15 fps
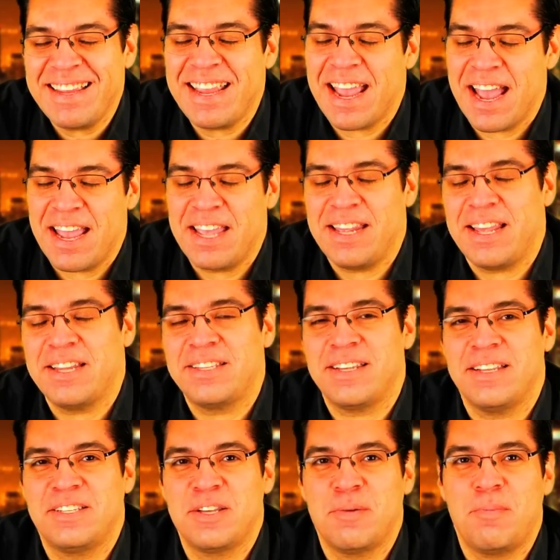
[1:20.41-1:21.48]
Yeah, it's
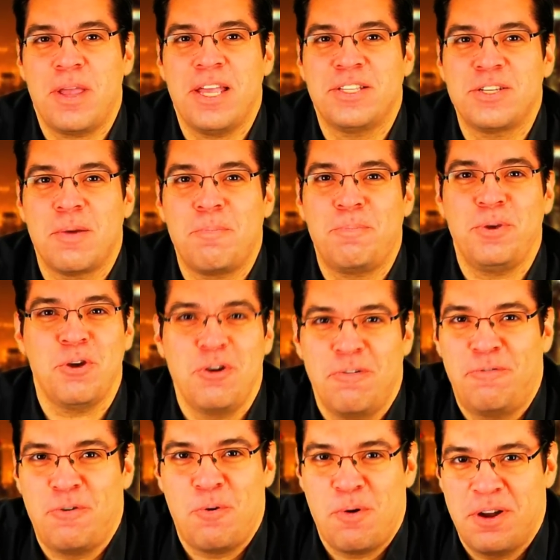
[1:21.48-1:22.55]
a beautiful,